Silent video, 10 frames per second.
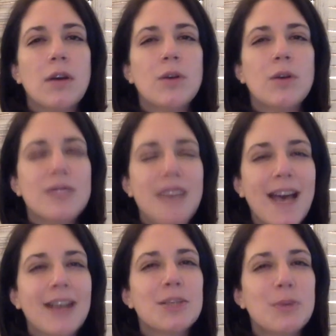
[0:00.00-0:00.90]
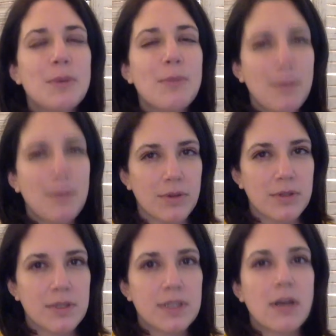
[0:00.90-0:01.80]
whose actual
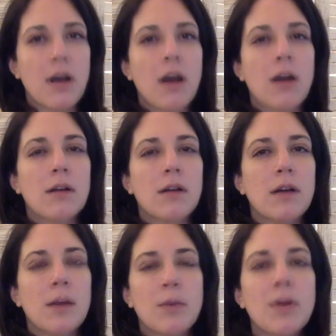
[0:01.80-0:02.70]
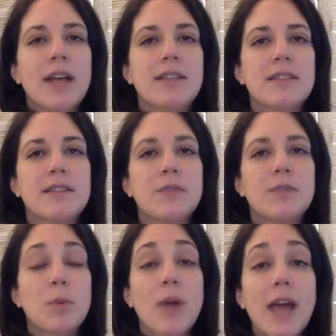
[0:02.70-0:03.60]
members are oppressed
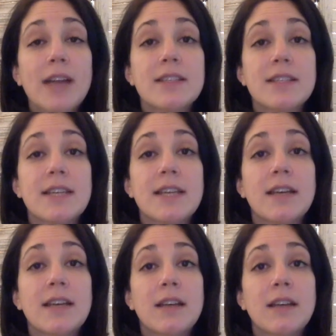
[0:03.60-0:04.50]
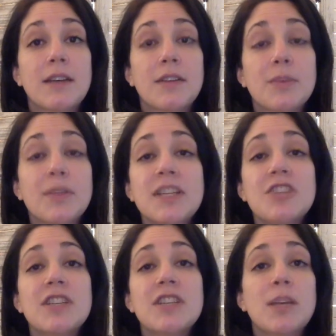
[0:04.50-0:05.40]
for practicing the
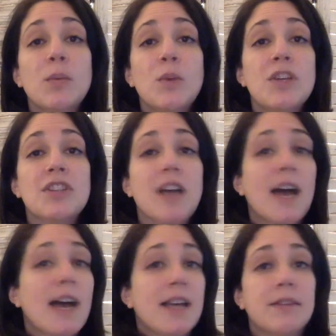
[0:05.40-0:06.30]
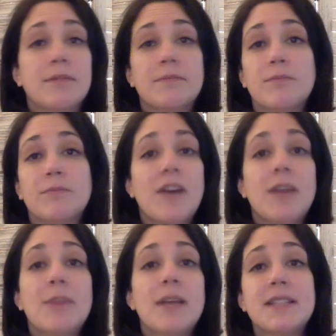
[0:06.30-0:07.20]
religion in which I
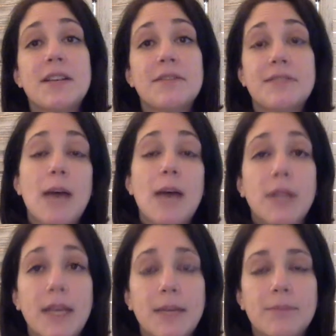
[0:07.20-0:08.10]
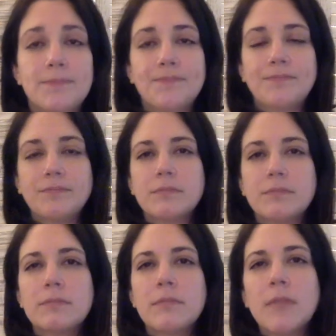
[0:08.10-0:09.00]
find myself dabbling.
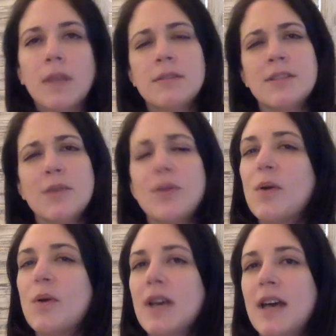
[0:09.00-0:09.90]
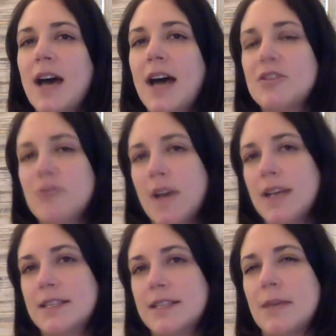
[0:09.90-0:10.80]
So though I
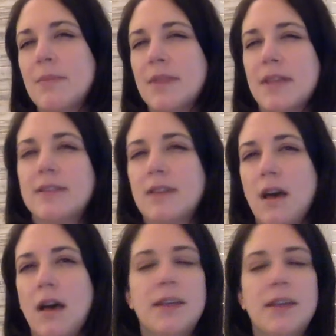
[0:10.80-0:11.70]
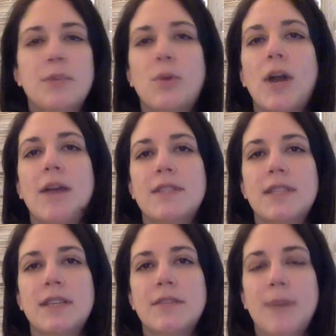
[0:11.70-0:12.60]
tried some things on in the
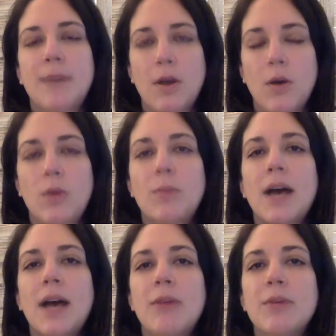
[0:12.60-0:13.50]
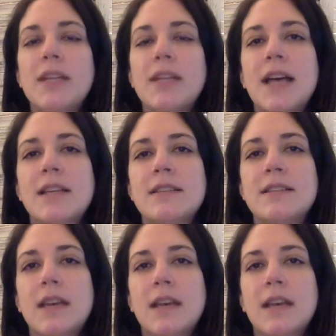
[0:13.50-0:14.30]
privacy of my home, I realized